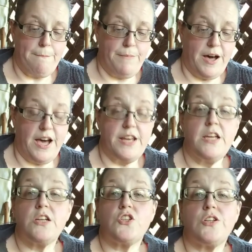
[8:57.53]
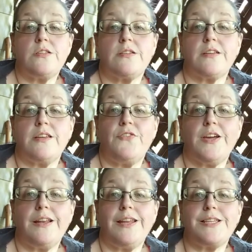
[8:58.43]
but she's
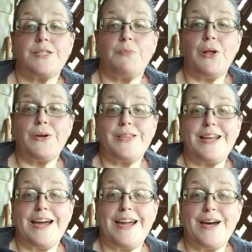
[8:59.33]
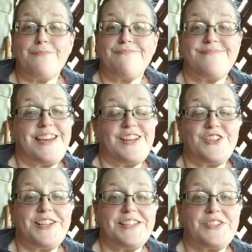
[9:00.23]
significantly smaller than I am, and
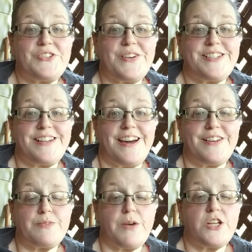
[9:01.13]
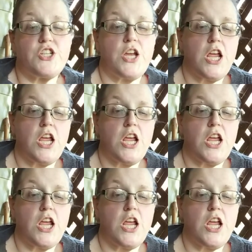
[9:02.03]
she doesn't stretch it out as much.